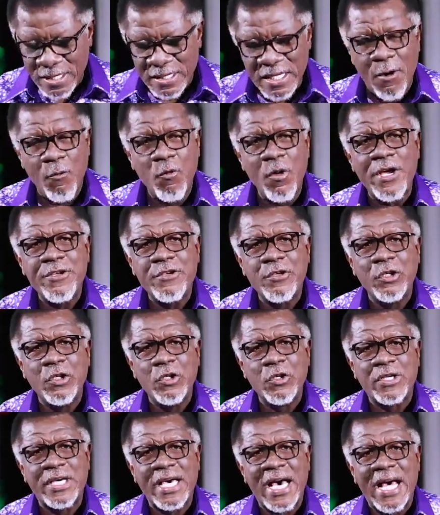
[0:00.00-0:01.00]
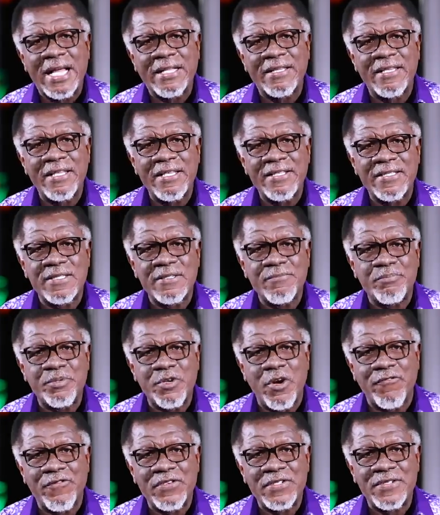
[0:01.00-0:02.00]
Now, when you look at this
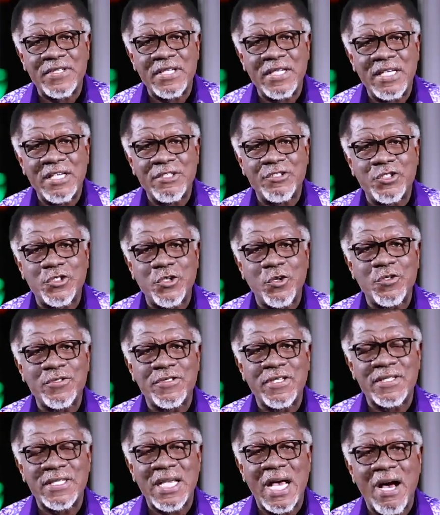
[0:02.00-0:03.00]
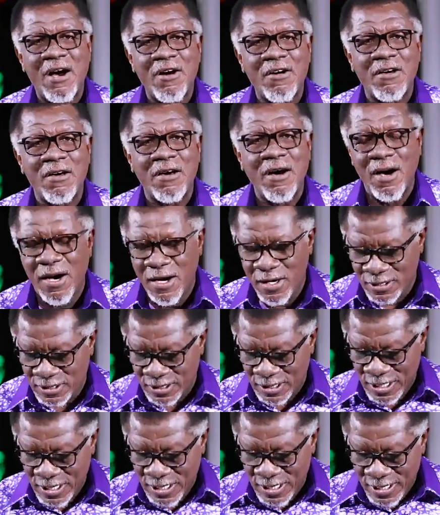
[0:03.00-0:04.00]
prophecy, it shows us how God